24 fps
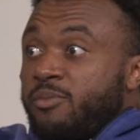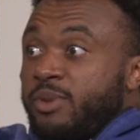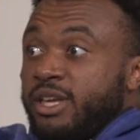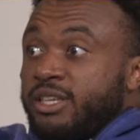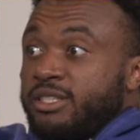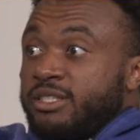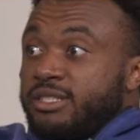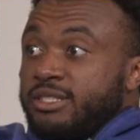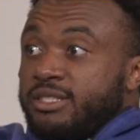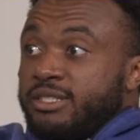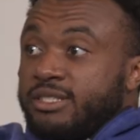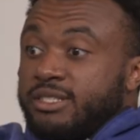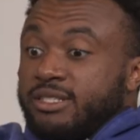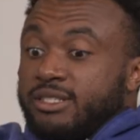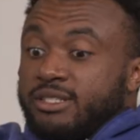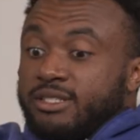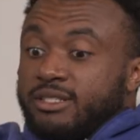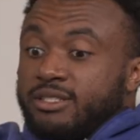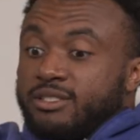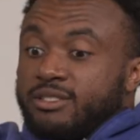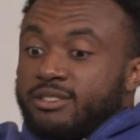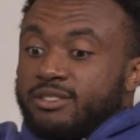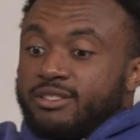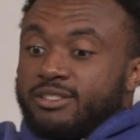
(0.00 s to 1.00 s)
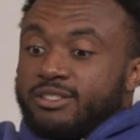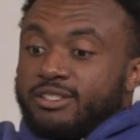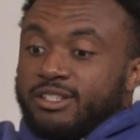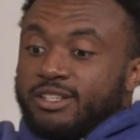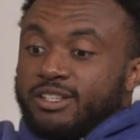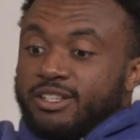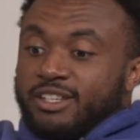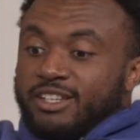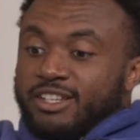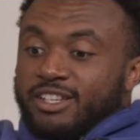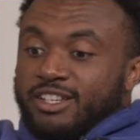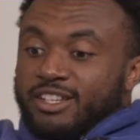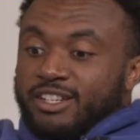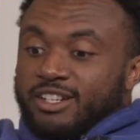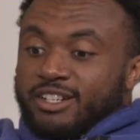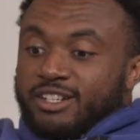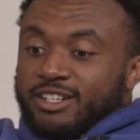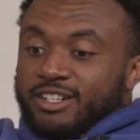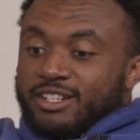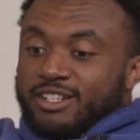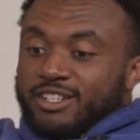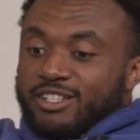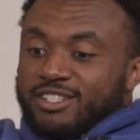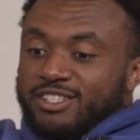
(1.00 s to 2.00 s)
basis
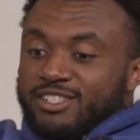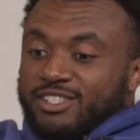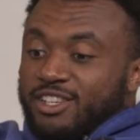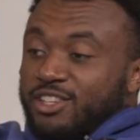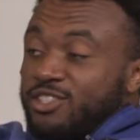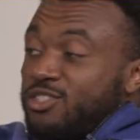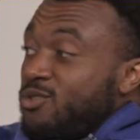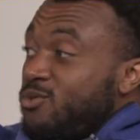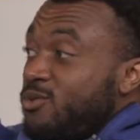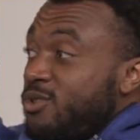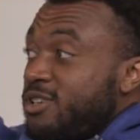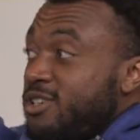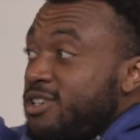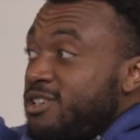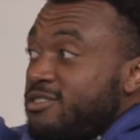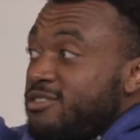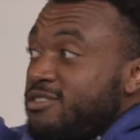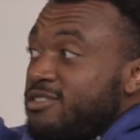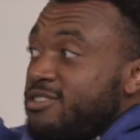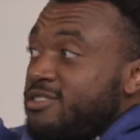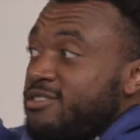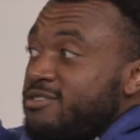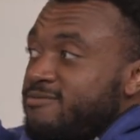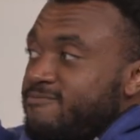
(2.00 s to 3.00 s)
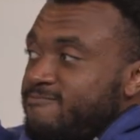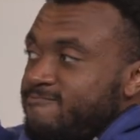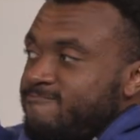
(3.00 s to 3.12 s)
and just get the word out there.